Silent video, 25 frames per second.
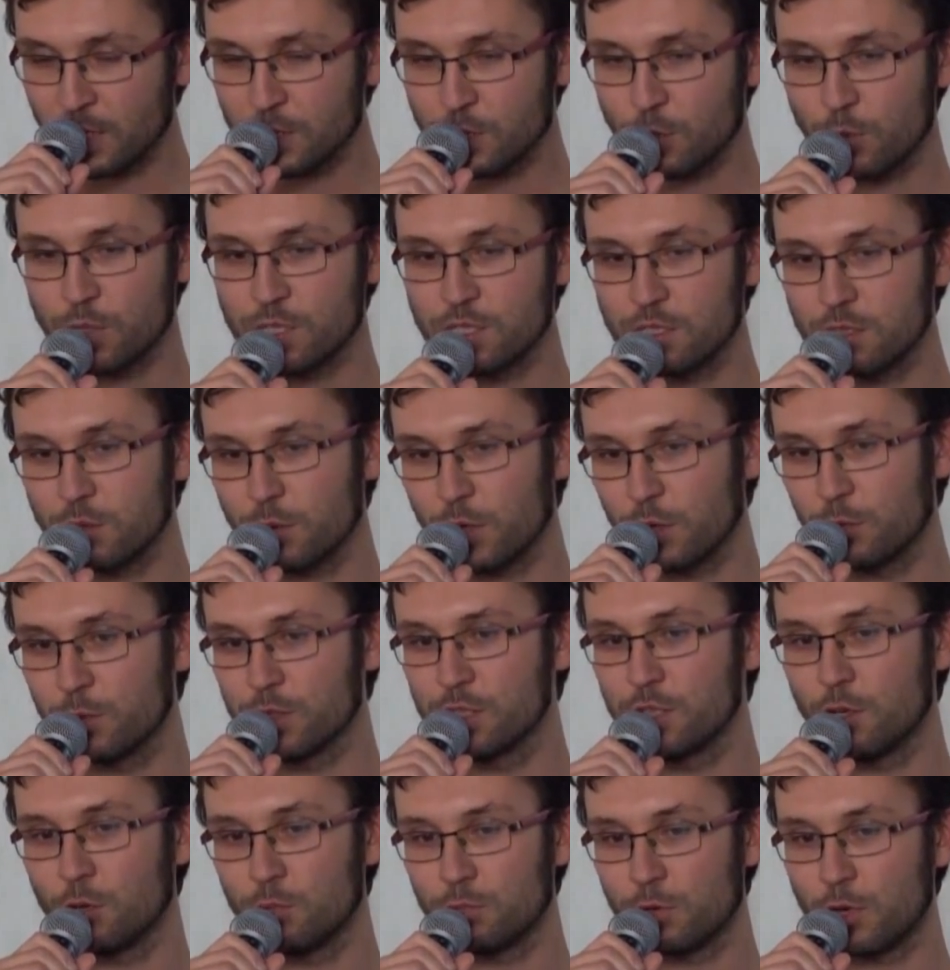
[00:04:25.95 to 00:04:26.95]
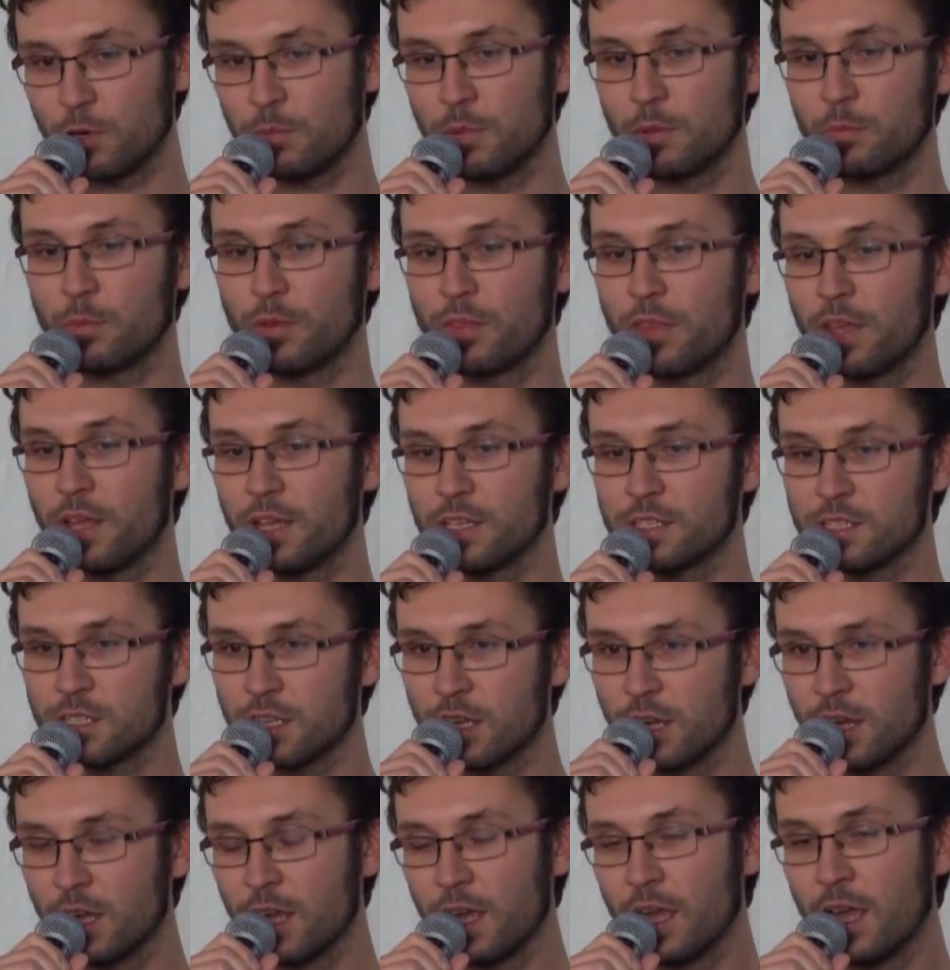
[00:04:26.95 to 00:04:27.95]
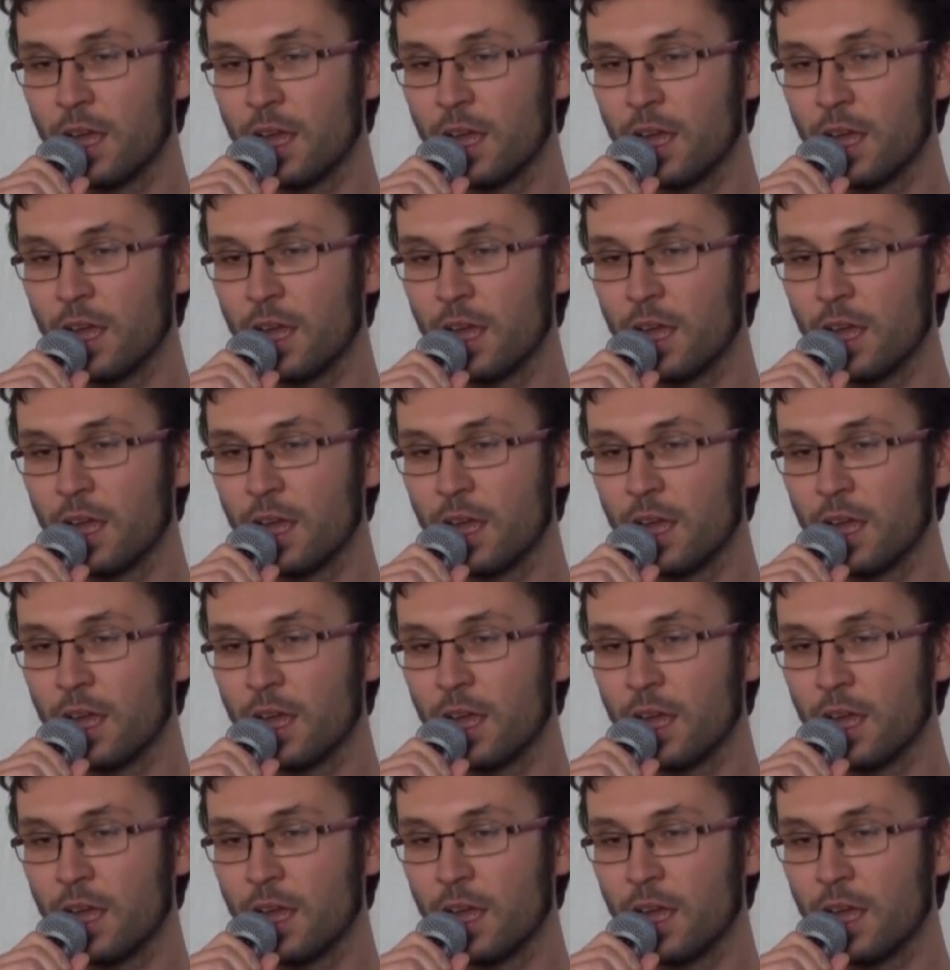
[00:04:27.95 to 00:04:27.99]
So it was no problem with this.